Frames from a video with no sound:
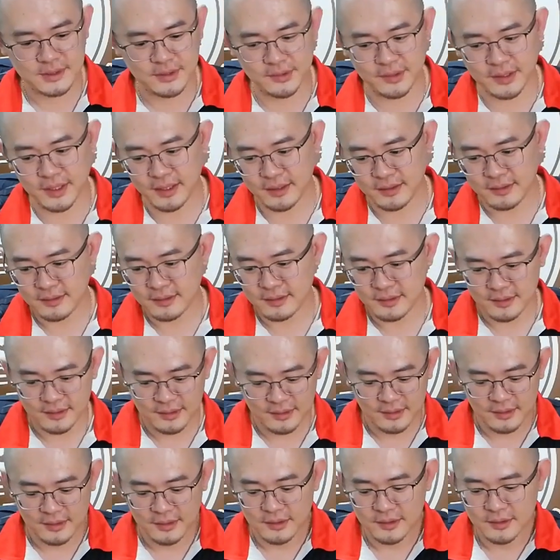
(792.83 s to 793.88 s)
Okay,
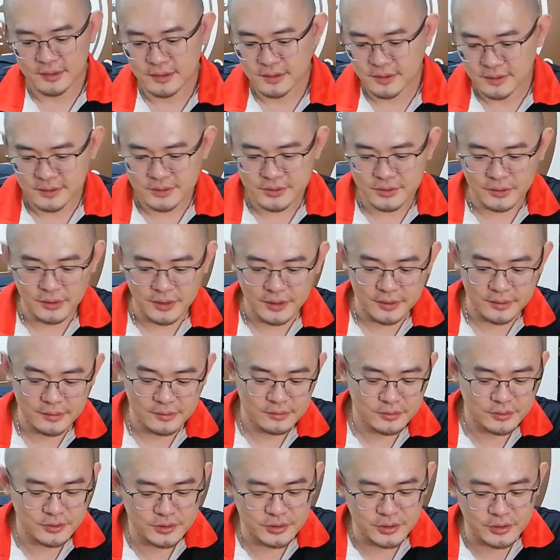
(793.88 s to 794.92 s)
so
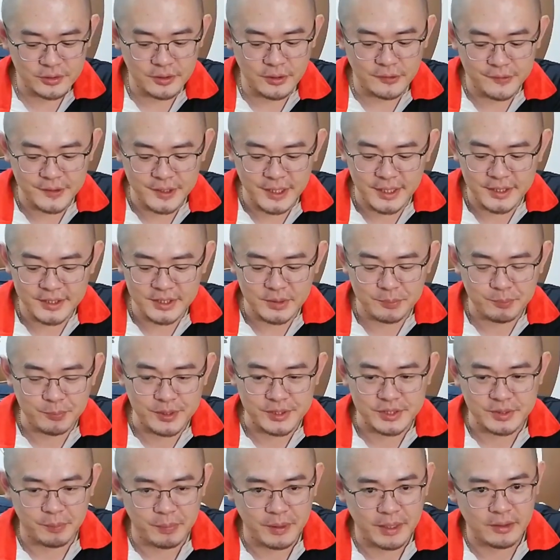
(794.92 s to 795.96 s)
to turn off the engine, press
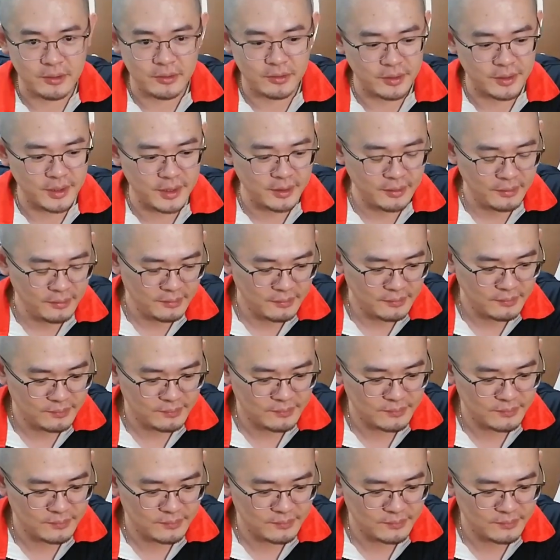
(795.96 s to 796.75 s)
the padlock again.